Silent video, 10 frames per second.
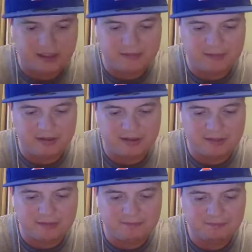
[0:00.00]
get me on
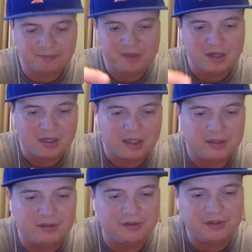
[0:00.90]
that one. I
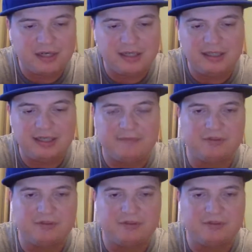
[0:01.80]
know this guy, Kevin